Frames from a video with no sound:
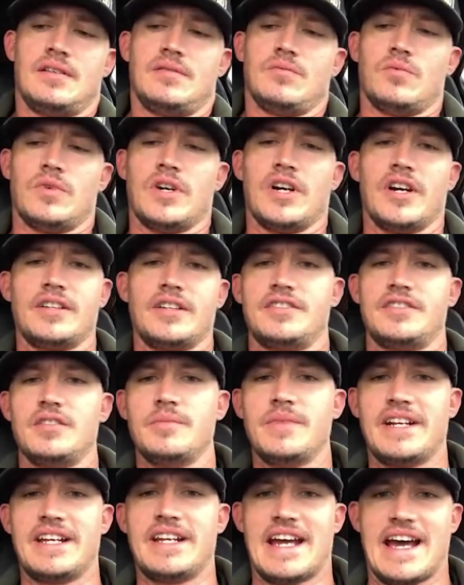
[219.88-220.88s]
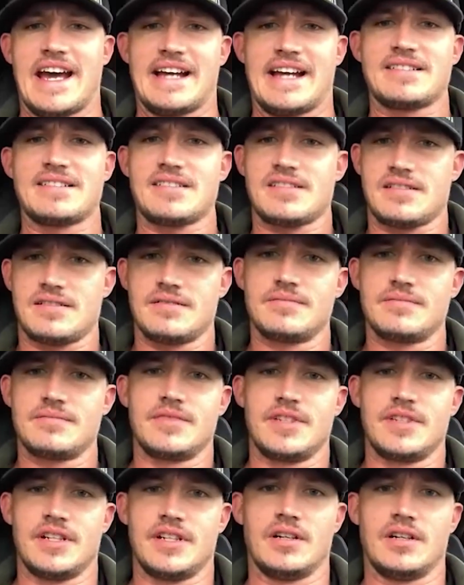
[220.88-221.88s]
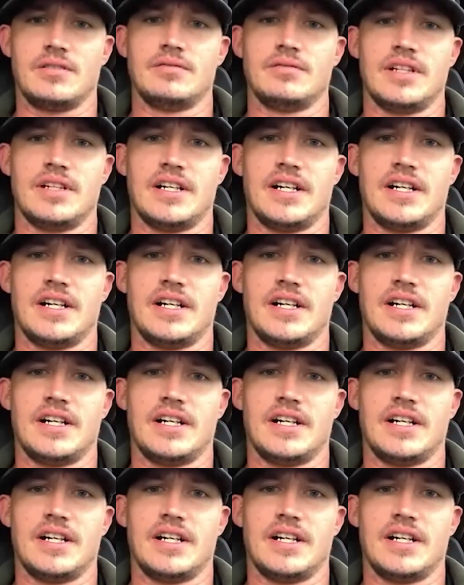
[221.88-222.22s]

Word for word: wearing too many hats you know,